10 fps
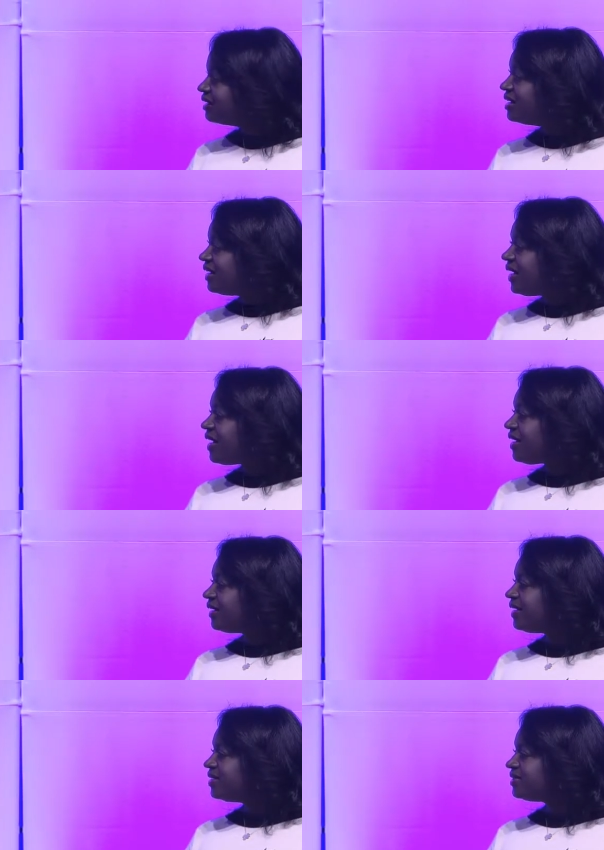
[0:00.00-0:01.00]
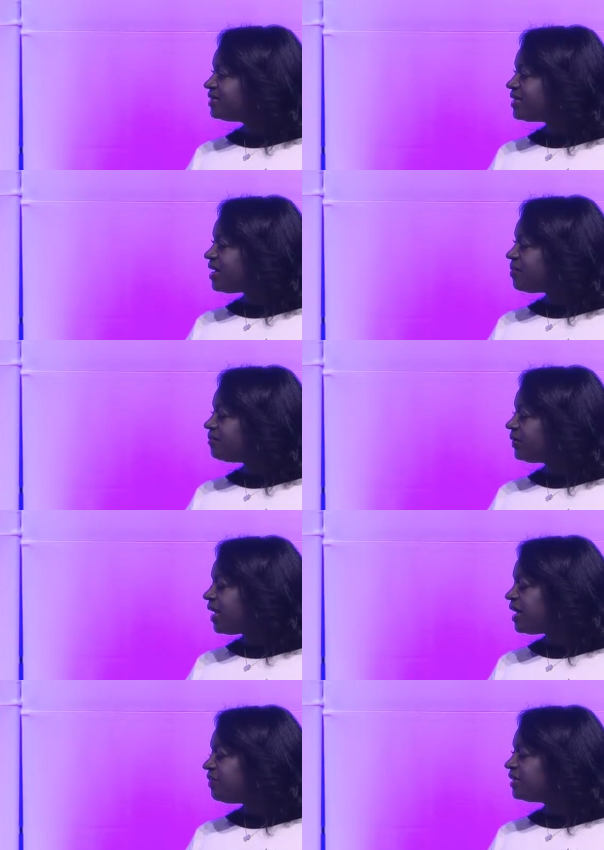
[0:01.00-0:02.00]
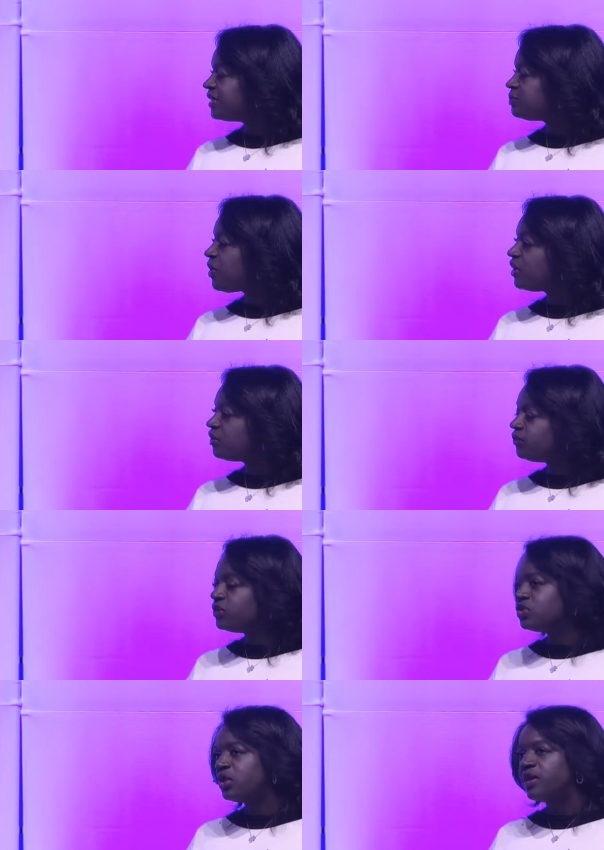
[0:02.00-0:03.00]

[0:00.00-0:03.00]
Yeah. Uh, and it's um, and I think that's part of the future.